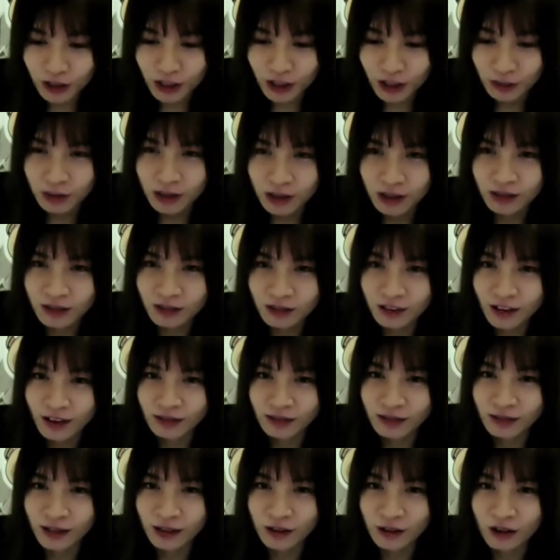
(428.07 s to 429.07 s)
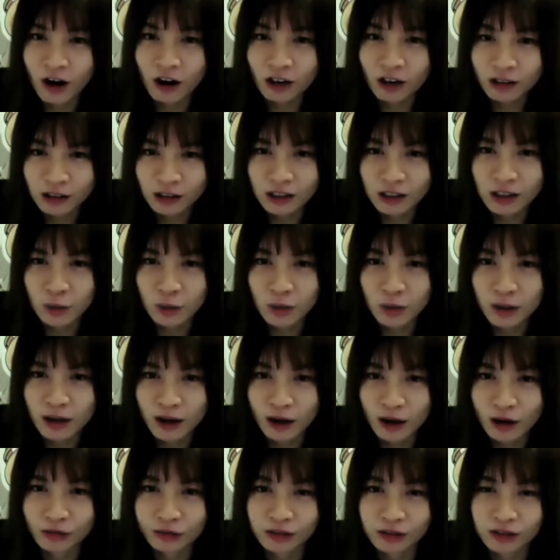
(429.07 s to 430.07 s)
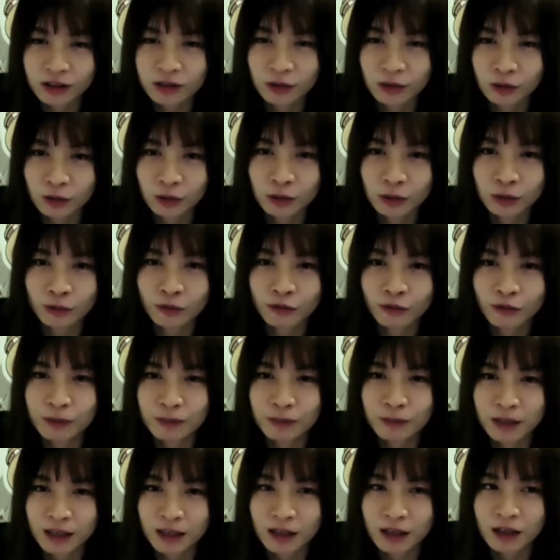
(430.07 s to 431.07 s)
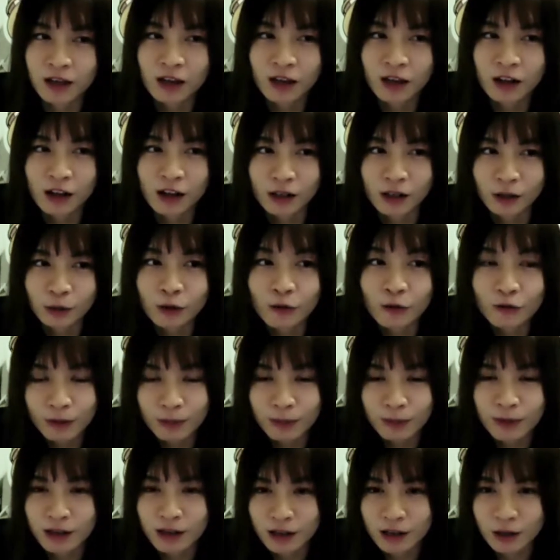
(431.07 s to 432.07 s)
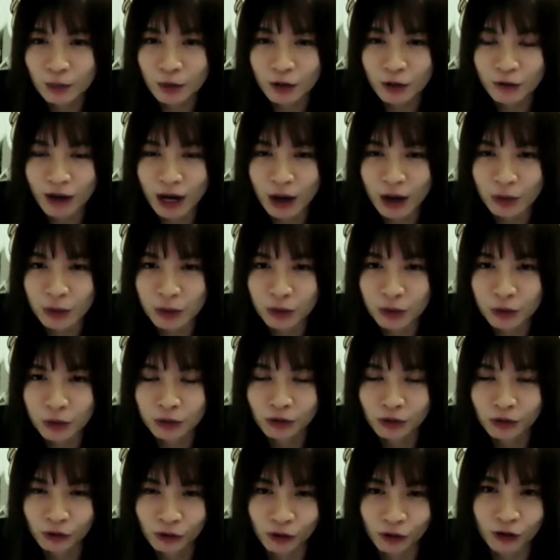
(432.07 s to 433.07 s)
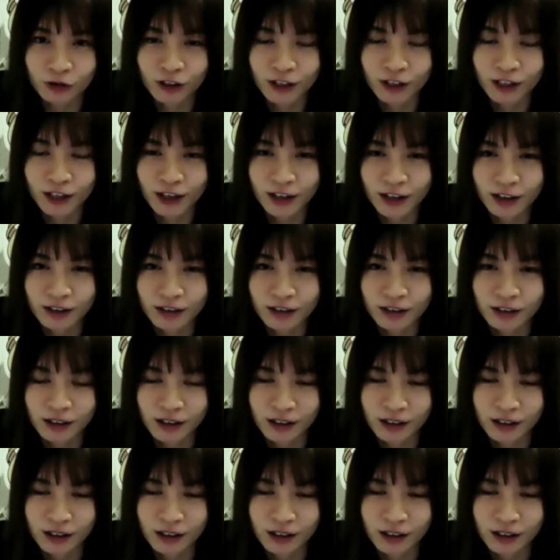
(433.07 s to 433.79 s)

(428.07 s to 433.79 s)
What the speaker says: because as an author, we are often too familiar with our own story and